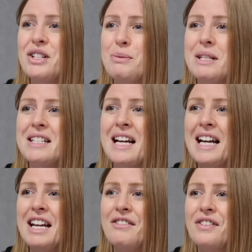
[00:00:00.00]
I've just been
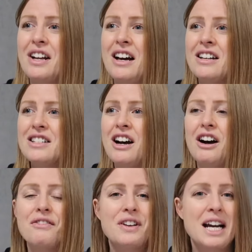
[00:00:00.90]
sat here for the last
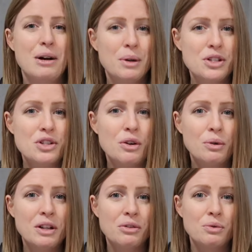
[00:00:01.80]
half an hour
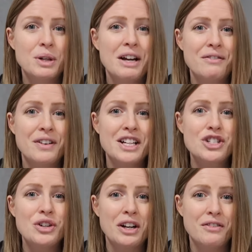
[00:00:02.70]
scrolling through
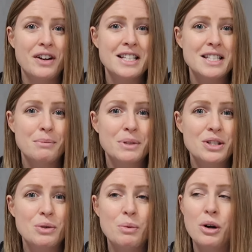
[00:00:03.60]
Netflix trying to find
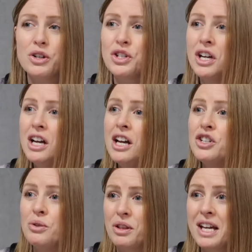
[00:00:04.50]
something to watch.
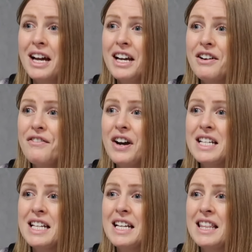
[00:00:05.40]
Do you think I can
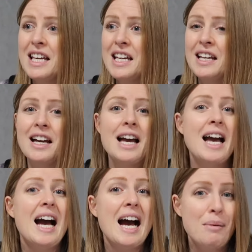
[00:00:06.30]
find anything?
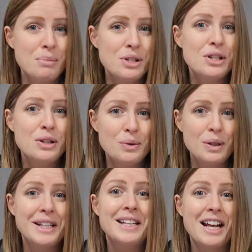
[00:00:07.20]

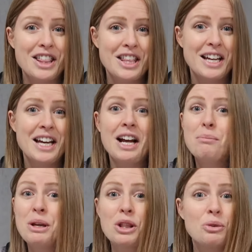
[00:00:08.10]
Absolutely nothing. And
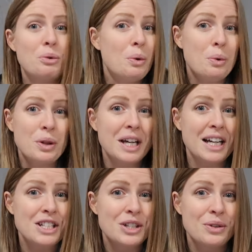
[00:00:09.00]
I've been through all the
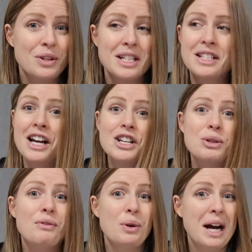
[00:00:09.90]
categories.
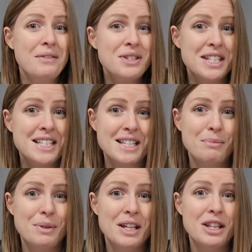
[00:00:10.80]
So if you have seen
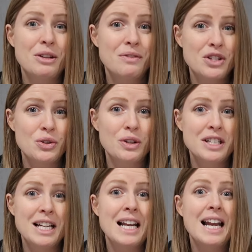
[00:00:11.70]
something that you've
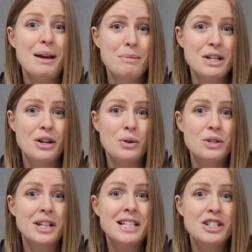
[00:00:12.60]
enjoyed, let me know
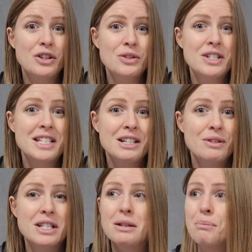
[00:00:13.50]
because I need a good
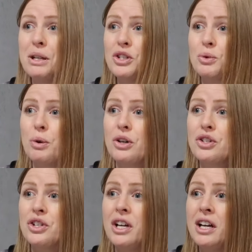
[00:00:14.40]
series to binge
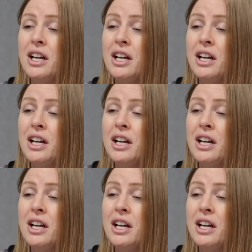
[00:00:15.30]
watch.